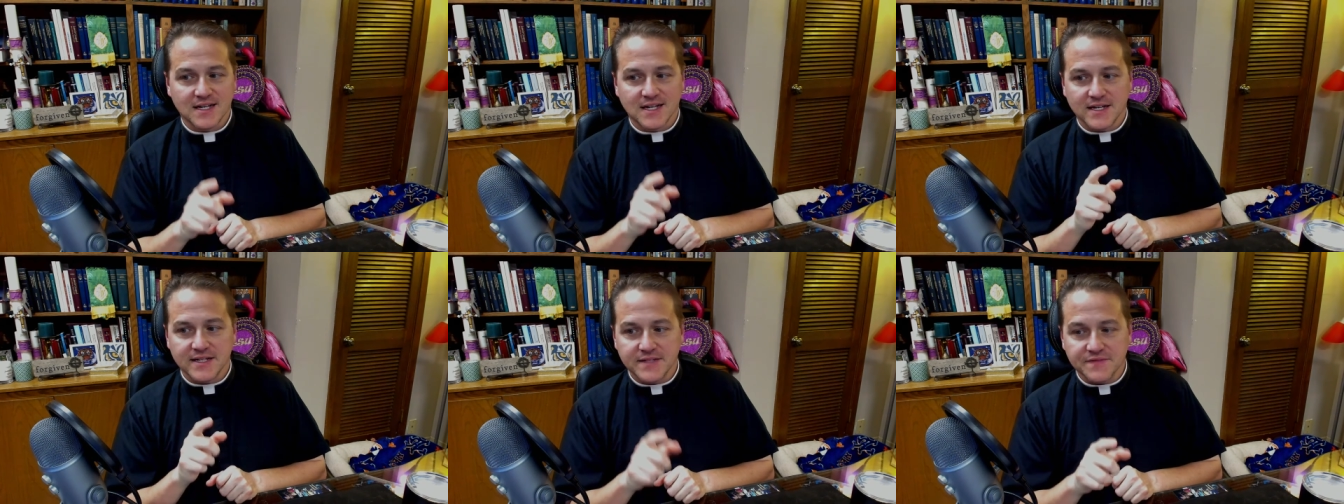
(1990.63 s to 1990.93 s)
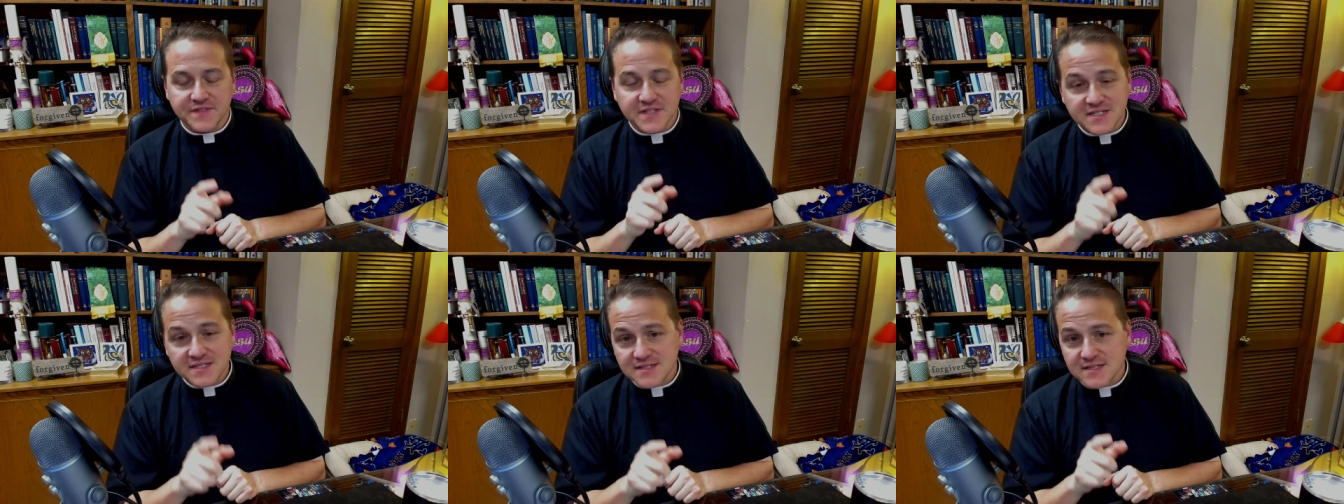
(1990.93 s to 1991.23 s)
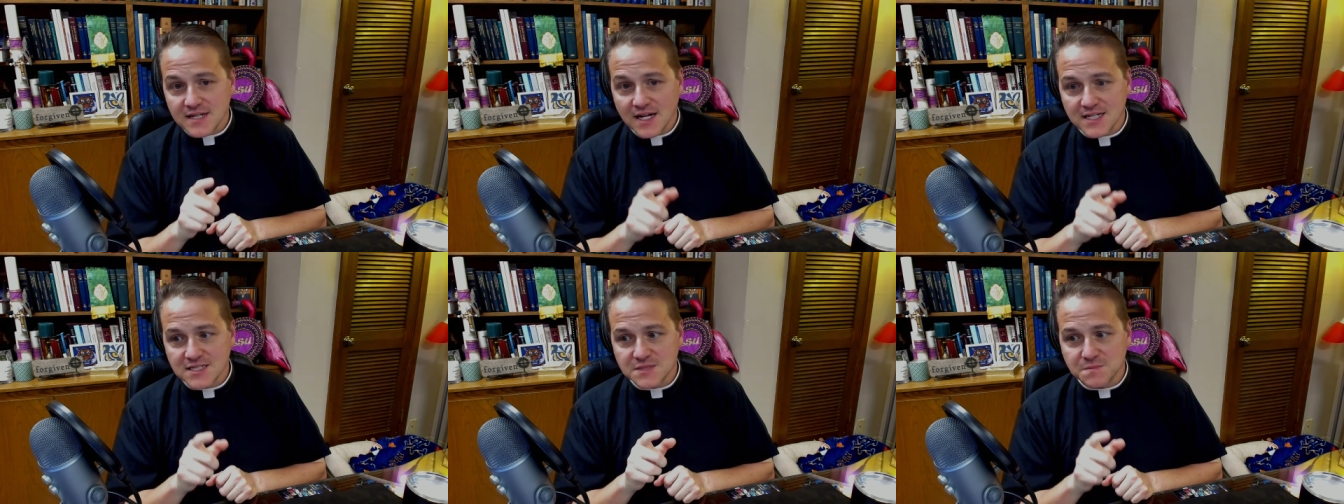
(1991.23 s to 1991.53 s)
if this
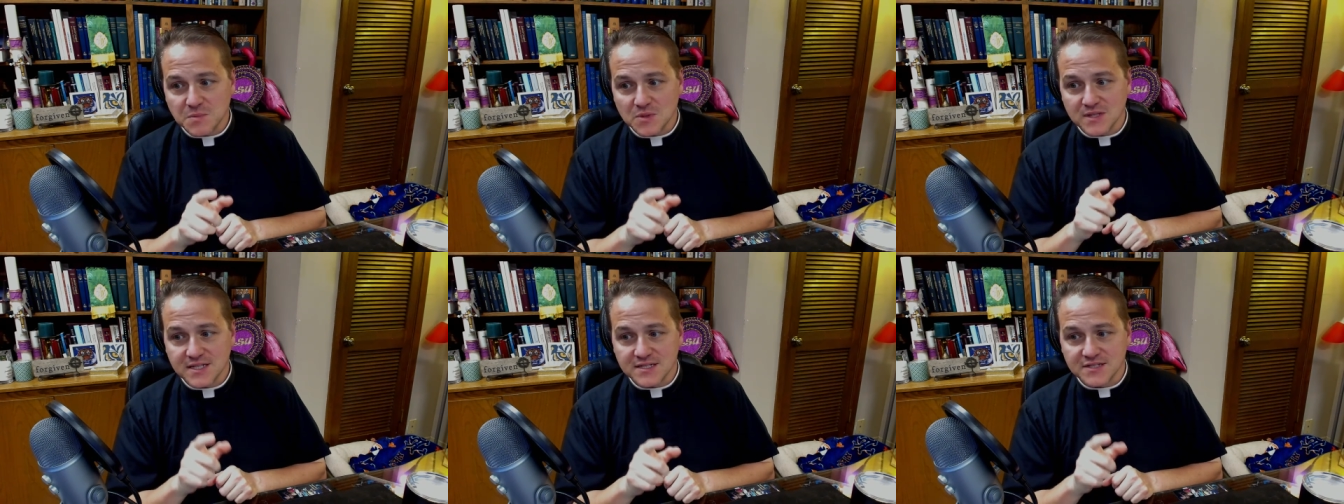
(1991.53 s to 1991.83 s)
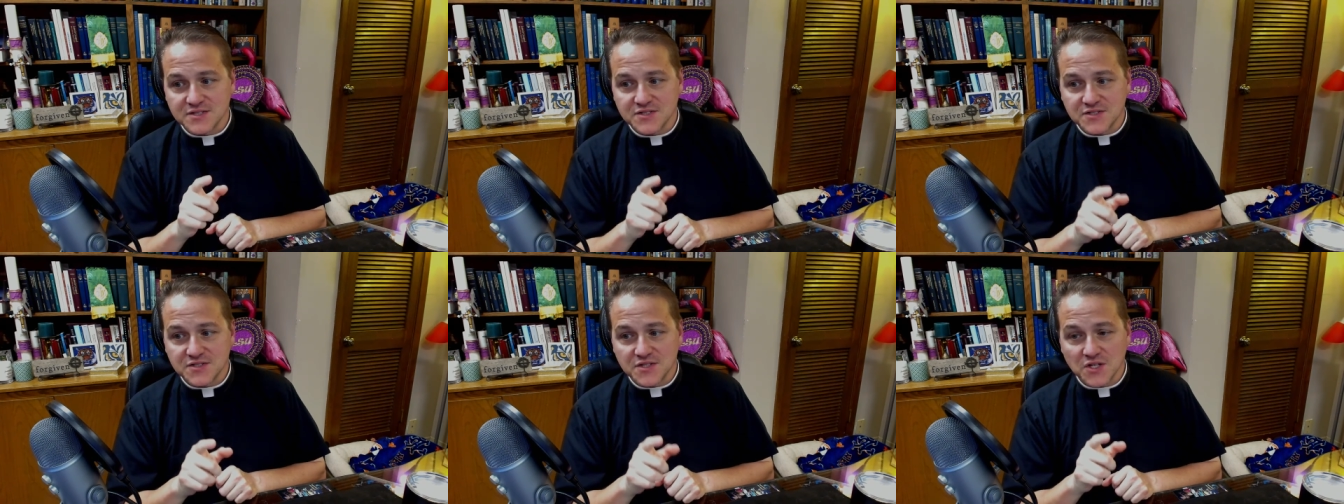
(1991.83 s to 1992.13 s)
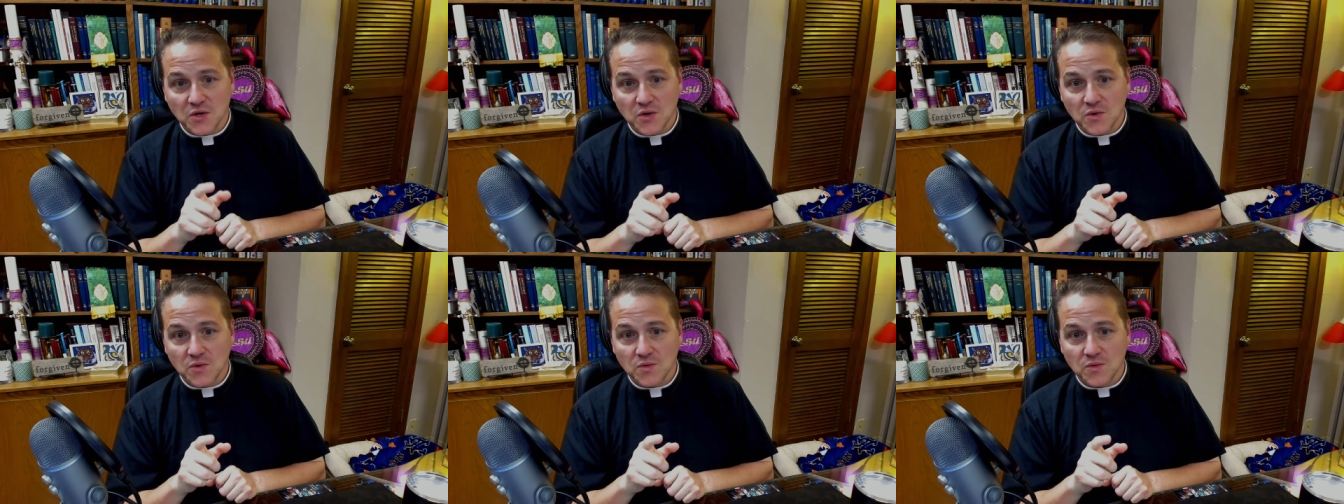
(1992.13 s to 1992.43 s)
gospel is
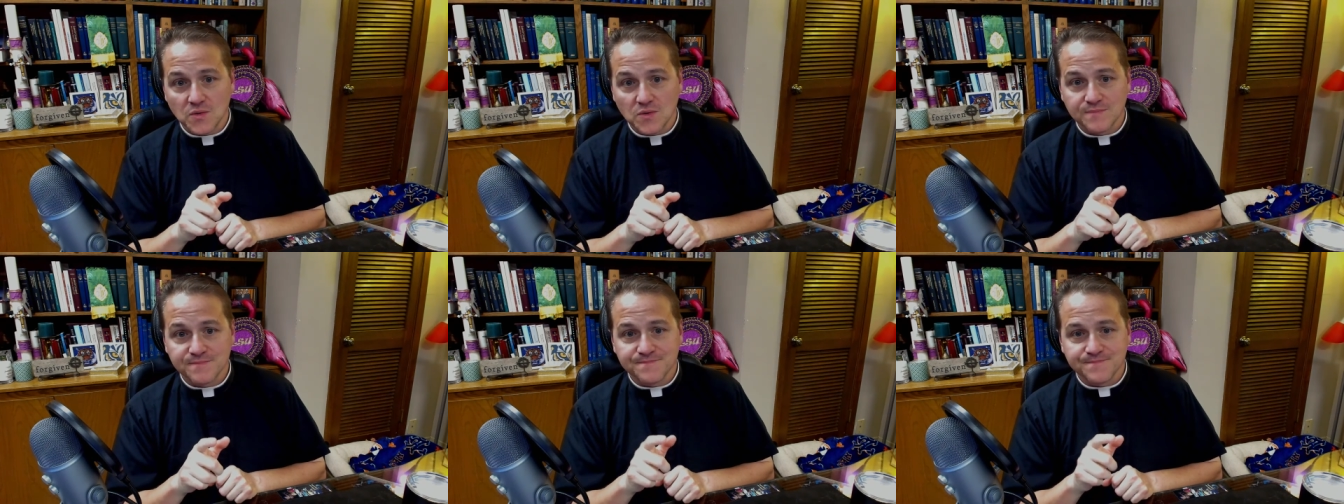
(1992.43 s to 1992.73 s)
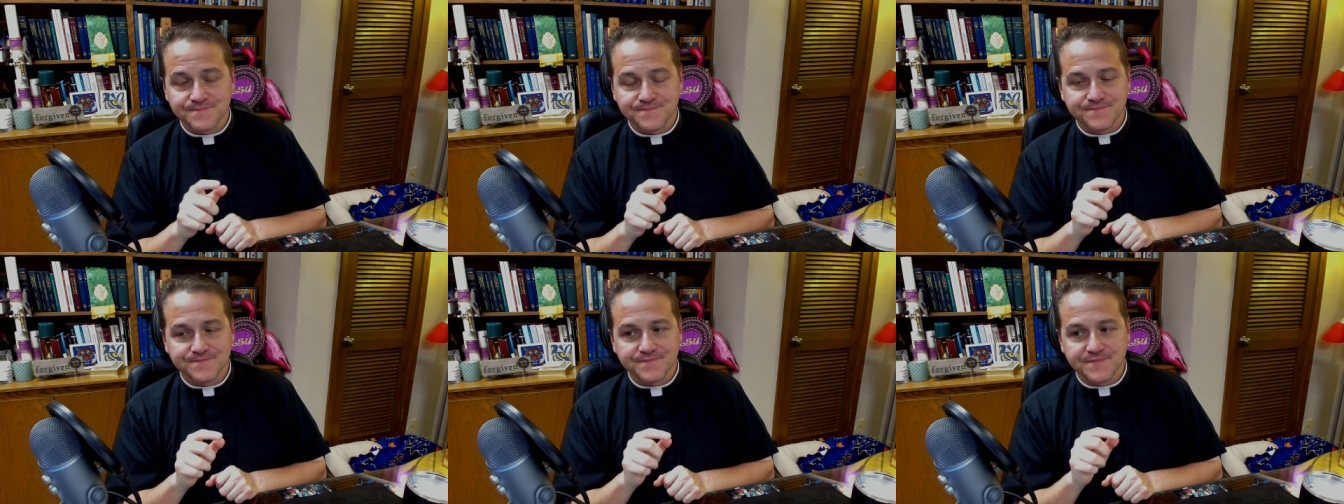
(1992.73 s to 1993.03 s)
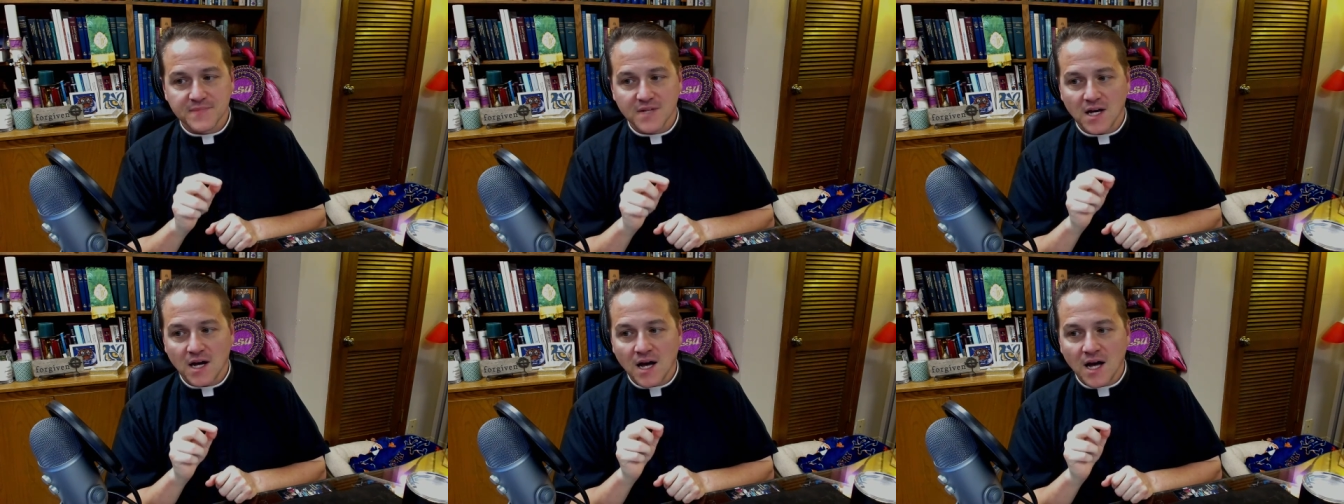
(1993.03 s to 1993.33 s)
so
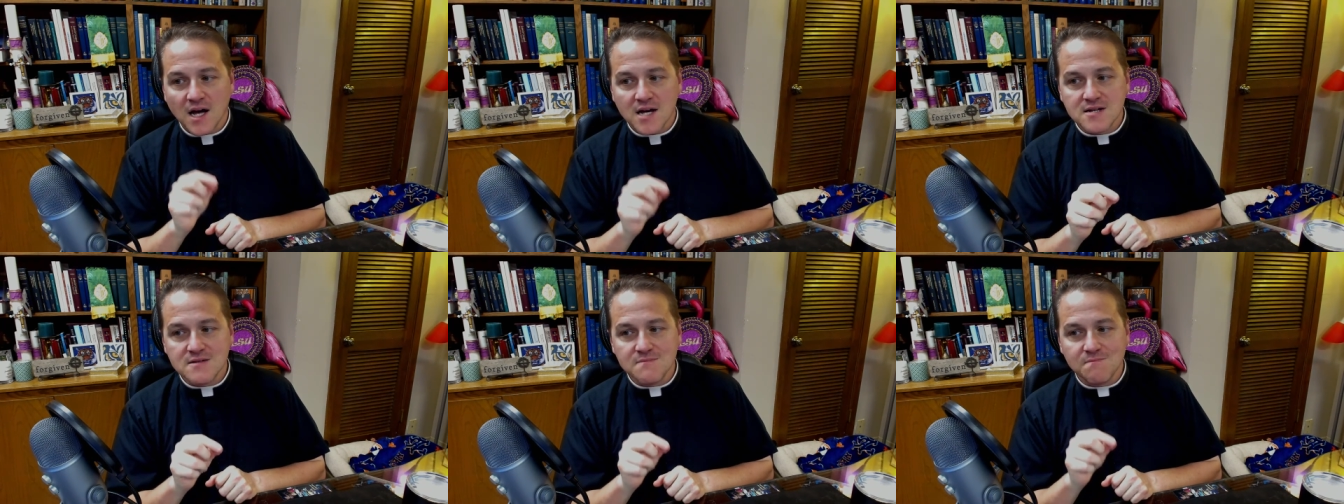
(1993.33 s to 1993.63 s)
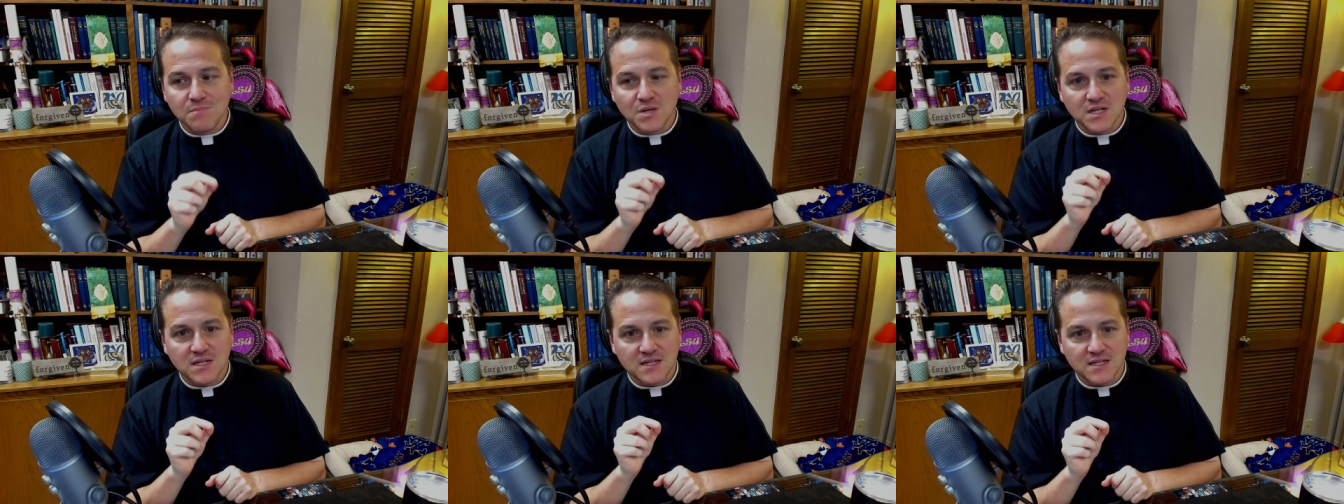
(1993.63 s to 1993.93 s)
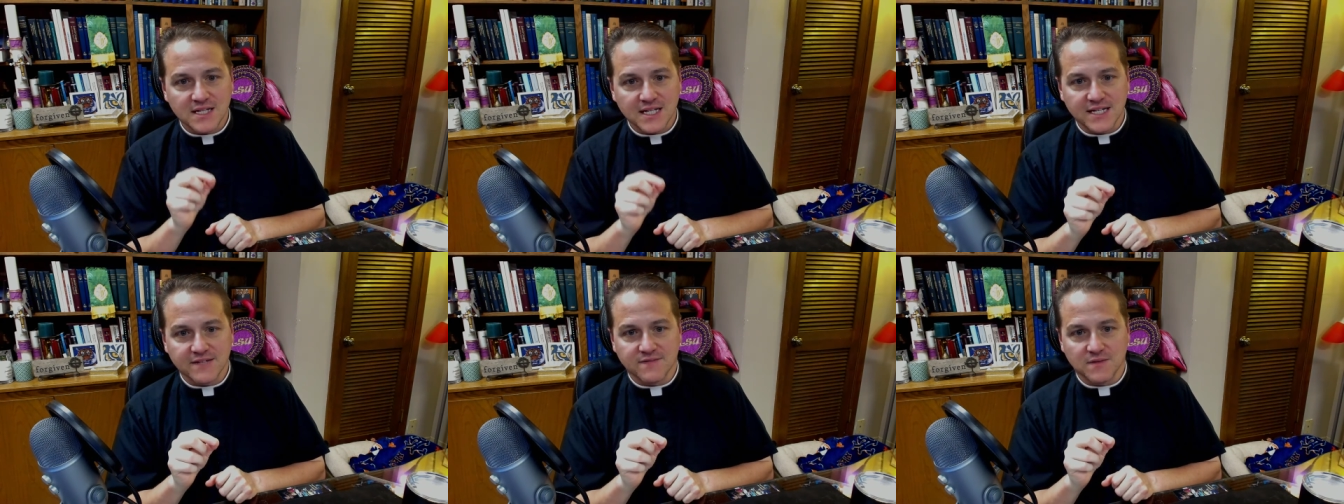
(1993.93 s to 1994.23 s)

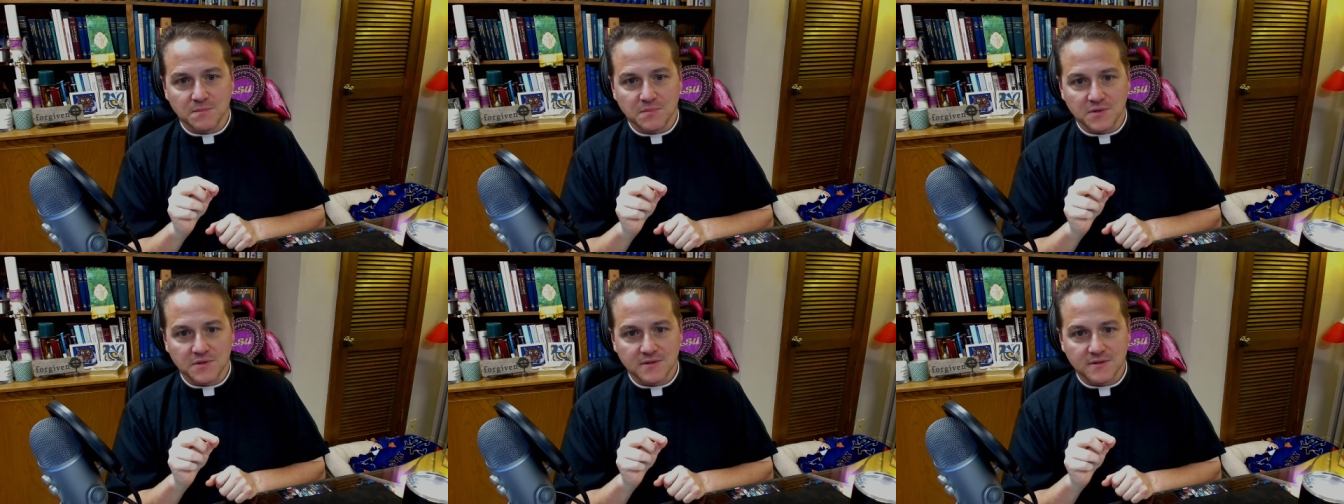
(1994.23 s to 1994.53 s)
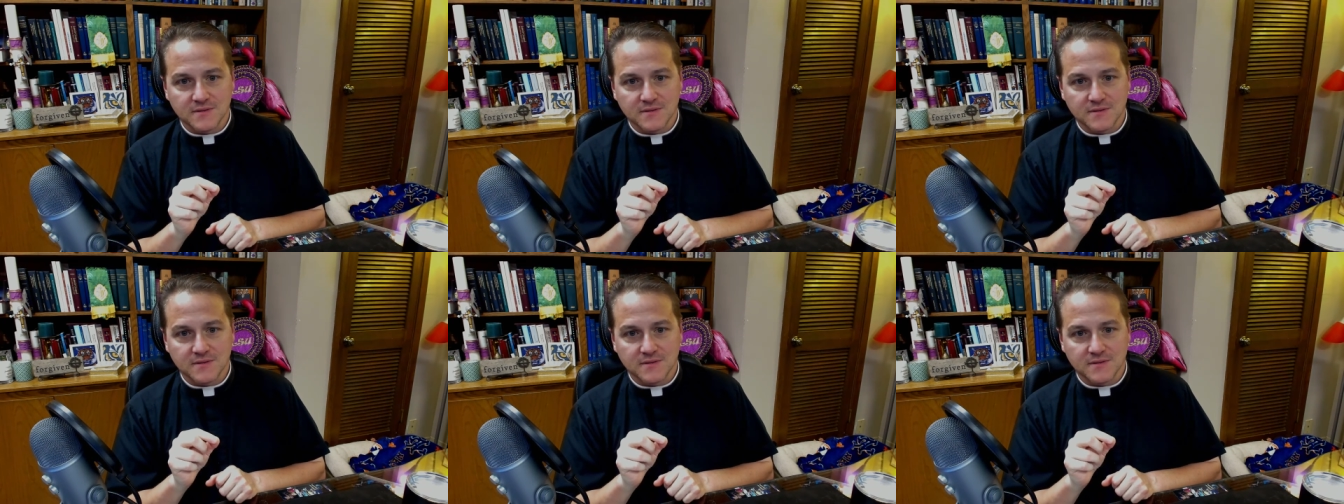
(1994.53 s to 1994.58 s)
unbelievable,